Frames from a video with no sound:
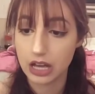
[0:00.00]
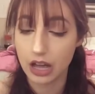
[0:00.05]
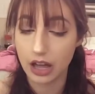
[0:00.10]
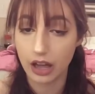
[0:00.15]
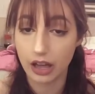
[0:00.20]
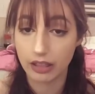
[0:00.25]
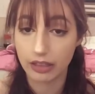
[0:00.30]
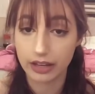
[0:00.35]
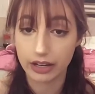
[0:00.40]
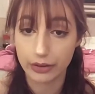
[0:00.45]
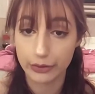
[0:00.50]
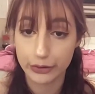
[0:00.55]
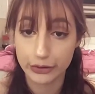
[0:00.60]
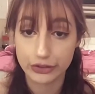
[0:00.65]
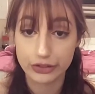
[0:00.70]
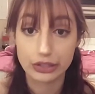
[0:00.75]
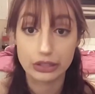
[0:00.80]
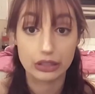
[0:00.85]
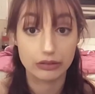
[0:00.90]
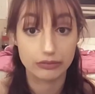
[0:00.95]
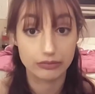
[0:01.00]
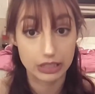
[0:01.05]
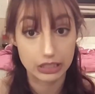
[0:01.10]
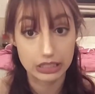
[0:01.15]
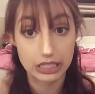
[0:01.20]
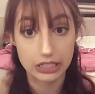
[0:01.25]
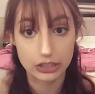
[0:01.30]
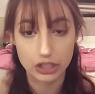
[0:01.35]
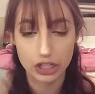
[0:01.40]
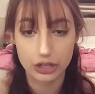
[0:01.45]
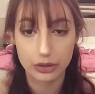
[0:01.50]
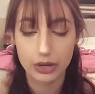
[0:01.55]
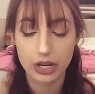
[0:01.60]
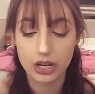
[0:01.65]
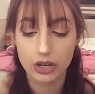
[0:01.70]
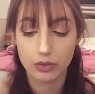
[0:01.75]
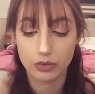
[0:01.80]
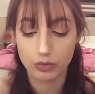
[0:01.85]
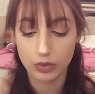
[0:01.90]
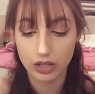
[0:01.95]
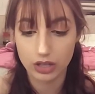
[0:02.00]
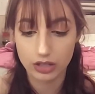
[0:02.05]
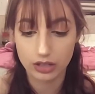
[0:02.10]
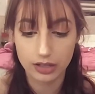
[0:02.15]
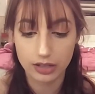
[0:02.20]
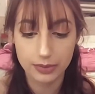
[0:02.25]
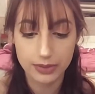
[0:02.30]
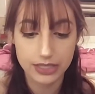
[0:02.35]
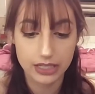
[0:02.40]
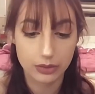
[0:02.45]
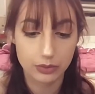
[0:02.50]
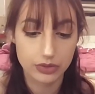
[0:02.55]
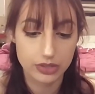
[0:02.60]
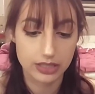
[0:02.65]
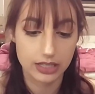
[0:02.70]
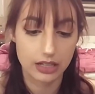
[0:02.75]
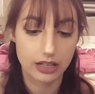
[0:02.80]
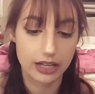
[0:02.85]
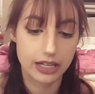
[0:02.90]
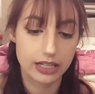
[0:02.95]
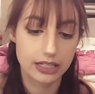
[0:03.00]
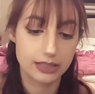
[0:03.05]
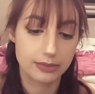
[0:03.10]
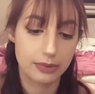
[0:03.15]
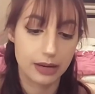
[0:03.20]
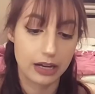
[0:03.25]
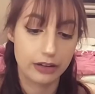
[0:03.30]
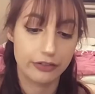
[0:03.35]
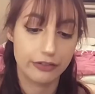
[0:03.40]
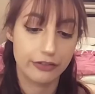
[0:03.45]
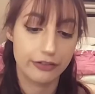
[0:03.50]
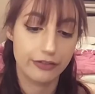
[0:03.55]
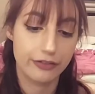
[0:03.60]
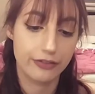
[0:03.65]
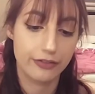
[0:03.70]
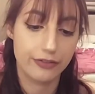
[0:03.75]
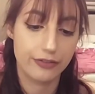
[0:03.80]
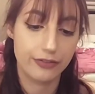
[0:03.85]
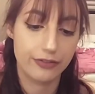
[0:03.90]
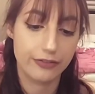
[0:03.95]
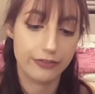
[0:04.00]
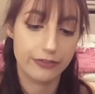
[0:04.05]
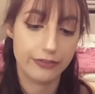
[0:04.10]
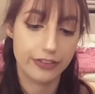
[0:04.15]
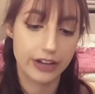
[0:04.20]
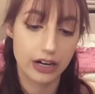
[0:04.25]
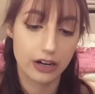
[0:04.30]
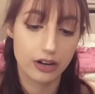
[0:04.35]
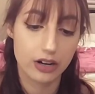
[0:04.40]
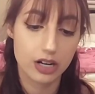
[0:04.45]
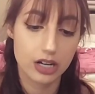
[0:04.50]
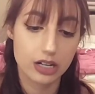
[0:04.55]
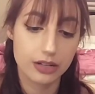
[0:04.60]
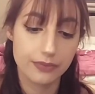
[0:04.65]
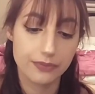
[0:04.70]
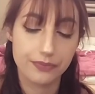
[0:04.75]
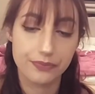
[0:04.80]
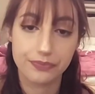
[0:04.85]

I like others as eyeshadow. One of the lipstick ones I like is by Farah.